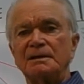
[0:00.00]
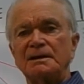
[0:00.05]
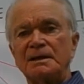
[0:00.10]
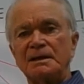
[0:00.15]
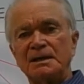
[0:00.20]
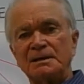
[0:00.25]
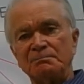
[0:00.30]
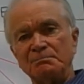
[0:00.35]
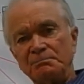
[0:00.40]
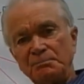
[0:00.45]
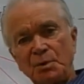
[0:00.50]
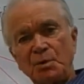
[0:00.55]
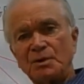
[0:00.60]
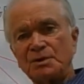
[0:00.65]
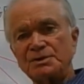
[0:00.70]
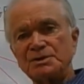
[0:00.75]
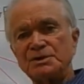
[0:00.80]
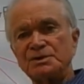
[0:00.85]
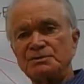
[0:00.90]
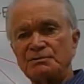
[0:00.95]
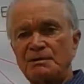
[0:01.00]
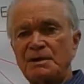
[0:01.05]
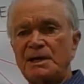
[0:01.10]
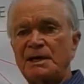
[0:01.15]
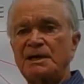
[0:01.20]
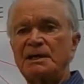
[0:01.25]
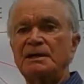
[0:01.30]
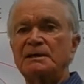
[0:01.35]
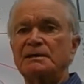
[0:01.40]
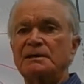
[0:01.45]
important
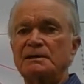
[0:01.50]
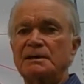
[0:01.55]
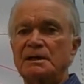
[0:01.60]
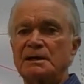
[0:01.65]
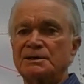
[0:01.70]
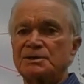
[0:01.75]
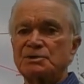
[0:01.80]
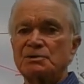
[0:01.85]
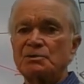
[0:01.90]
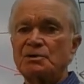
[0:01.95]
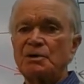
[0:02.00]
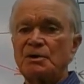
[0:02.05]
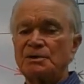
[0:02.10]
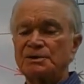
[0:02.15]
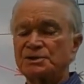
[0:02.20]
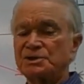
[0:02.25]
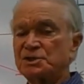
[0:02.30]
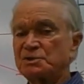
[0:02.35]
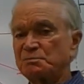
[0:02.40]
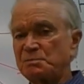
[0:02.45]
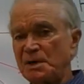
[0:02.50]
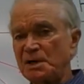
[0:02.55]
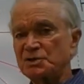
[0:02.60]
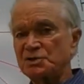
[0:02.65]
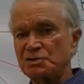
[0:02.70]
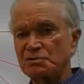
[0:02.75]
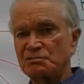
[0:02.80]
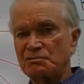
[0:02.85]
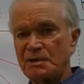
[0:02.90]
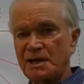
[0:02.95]
ray, a so-called
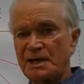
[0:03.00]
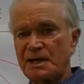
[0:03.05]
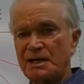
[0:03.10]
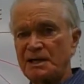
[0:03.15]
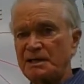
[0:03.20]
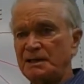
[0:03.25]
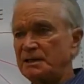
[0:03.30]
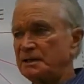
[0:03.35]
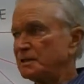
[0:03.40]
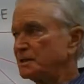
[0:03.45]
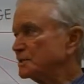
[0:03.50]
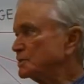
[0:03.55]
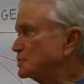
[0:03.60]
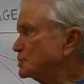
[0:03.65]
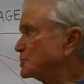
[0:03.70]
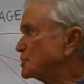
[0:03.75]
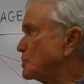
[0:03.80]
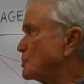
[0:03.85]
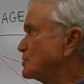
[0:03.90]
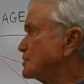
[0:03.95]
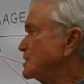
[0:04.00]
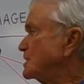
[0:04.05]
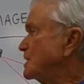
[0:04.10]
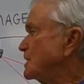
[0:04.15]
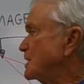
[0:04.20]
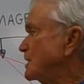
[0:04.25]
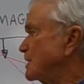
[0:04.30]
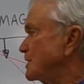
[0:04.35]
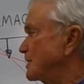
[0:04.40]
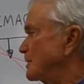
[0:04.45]
special ray, is shown
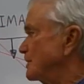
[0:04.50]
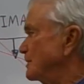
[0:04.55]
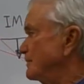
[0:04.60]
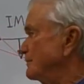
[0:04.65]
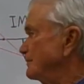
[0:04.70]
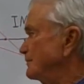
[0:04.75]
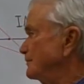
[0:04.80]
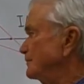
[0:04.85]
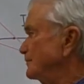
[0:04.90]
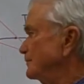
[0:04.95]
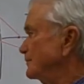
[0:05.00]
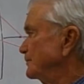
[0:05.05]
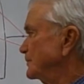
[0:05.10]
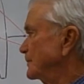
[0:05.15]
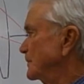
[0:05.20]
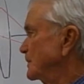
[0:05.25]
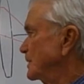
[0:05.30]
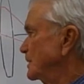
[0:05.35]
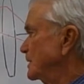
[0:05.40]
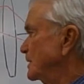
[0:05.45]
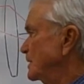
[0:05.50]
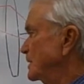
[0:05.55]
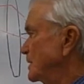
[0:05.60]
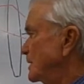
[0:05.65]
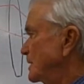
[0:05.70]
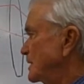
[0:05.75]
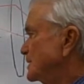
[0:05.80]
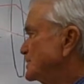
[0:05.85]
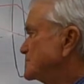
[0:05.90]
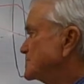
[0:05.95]
here.
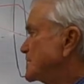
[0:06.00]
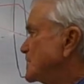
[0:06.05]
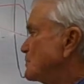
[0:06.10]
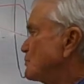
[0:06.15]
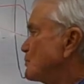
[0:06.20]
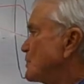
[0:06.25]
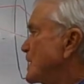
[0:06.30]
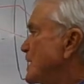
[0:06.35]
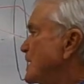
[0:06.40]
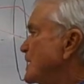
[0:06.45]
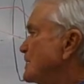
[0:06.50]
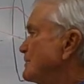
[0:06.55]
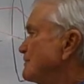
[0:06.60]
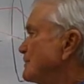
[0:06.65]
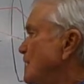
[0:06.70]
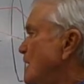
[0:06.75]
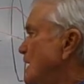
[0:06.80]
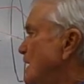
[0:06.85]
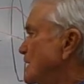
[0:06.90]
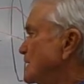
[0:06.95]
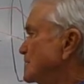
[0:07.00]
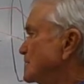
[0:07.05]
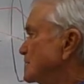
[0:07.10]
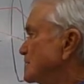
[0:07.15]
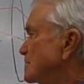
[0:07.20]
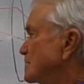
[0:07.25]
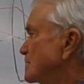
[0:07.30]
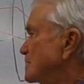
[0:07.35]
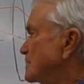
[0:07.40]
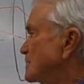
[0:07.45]
It's a ray of light
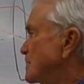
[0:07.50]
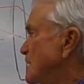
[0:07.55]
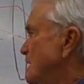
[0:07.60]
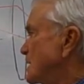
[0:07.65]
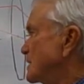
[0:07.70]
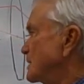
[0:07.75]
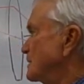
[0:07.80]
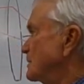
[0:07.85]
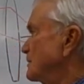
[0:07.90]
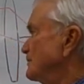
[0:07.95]
that